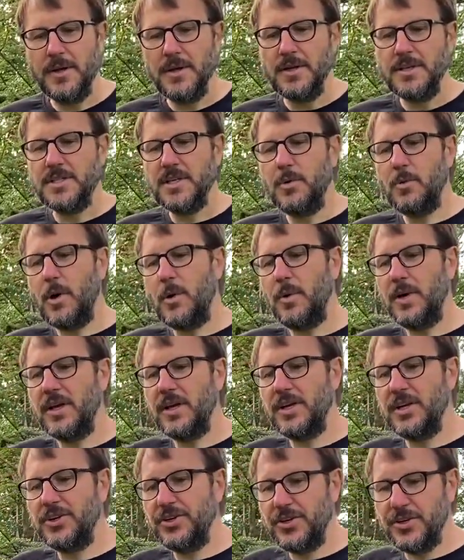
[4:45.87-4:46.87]
So what we're going
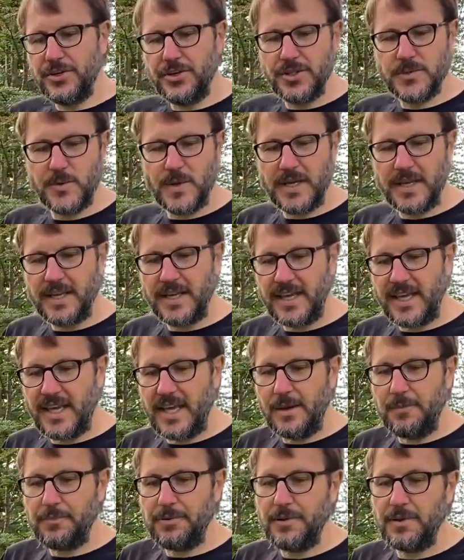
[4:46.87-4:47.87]
to do is we're going to
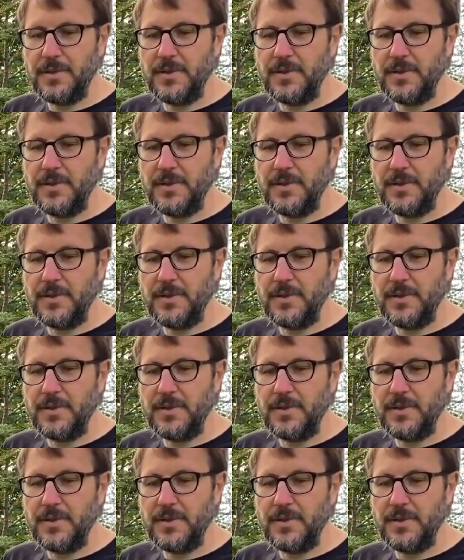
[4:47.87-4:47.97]
keep